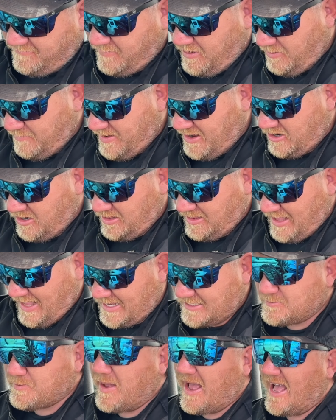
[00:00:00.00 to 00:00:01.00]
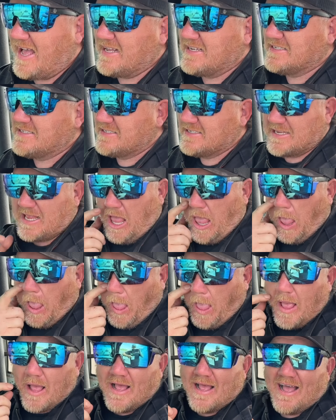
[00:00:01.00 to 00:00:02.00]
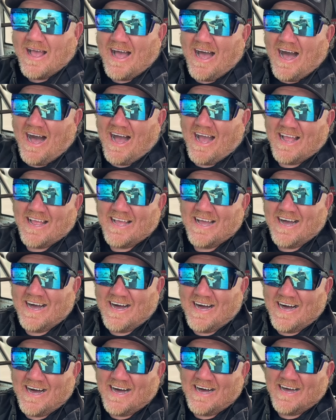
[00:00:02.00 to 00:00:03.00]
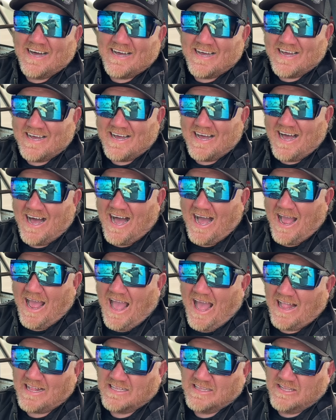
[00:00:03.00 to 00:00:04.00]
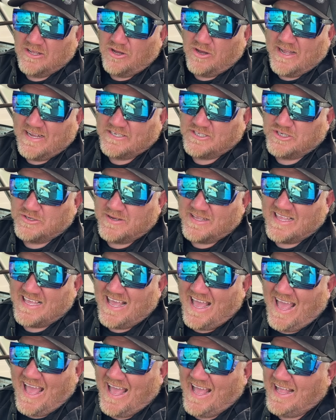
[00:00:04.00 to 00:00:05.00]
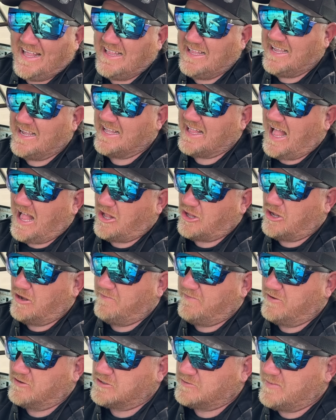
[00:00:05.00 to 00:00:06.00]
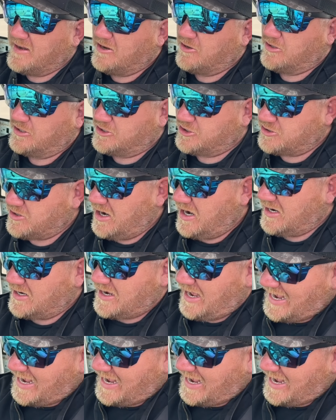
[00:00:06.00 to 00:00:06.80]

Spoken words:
Felt better than the last pass. I had a little issue at the end, and I don't know if it was me or the truck.